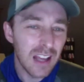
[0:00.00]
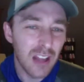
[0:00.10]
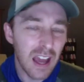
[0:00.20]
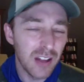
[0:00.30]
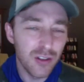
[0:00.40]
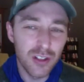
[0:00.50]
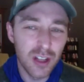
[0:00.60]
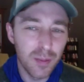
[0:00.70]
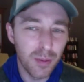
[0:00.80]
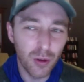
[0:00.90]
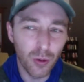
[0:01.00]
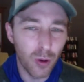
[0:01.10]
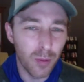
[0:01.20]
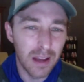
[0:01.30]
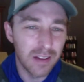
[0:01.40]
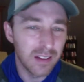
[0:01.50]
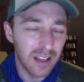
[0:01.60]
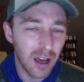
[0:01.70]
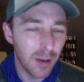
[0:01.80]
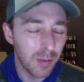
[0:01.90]
had your typical romantic
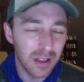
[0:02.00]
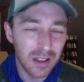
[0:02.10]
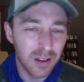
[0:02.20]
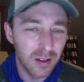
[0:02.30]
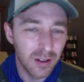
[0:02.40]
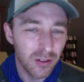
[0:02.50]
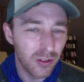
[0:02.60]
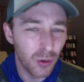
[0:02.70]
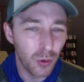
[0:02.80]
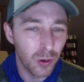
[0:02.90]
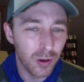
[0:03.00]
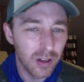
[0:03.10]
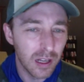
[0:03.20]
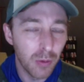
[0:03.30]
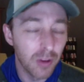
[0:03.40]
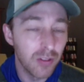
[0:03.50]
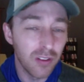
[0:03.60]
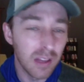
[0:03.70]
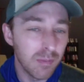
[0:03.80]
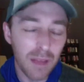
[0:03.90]
comedy score. It was. It,
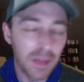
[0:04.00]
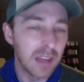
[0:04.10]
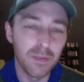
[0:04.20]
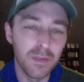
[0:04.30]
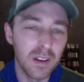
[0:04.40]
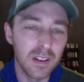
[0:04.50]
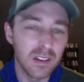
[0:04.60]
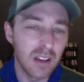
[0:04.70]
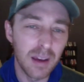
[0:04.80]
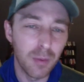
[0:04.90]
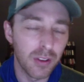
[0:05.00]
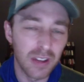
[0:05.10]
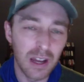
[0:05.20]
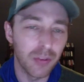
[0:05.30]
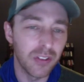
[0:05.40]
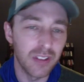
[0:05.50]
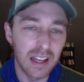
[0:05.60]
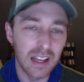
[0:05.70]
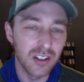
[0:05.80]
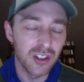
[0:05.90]
I think it fit. It wasn't
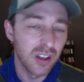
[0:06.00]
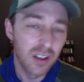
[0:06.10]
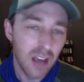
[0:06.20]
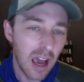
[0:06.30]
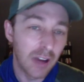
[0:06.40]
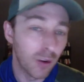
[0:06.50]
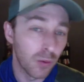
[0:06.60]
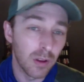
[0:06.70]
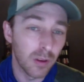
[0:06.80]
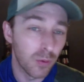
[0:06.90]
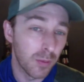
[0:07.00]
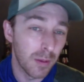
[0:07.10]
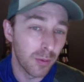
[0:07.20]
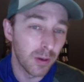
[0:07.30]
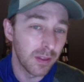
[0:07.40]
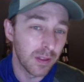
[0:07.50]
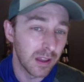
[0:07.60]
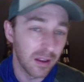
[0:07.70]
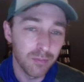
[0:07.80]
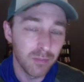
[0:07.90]
outstandish. I don't really remember anything.
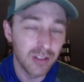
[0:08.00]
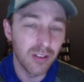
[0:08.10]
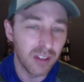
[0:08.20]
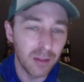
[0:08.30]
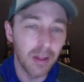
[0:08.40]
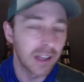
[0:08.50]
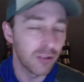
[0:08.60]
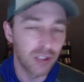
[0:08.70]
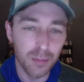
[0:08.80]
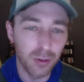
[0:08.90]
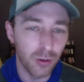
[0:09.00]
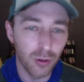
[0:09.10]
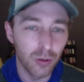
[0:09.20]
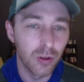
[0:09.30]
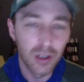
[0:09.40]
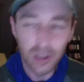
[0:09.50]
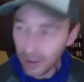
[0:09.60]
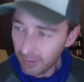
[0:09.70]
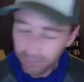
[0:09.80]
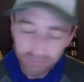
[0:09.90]
It just seemed like your typical,
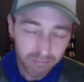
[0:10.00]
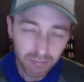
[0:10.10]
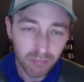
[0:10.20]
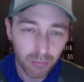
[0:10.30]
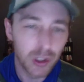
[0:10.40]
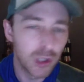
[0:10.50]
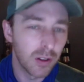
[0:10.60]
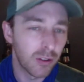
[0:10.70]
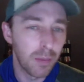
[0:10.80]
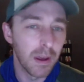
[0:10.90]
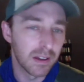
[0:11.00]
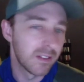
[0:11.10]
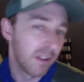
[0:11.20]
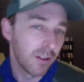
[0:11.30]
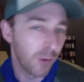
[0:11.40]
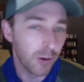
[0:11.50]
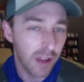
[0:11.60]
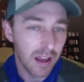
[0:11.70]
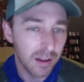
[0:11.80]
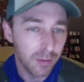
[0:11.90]
what you'd expect as far as
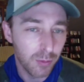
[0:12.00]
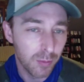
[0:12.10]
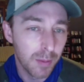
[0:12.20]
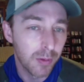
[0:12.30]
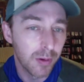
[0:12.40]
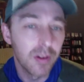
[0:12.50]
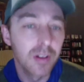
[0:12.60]
I remember.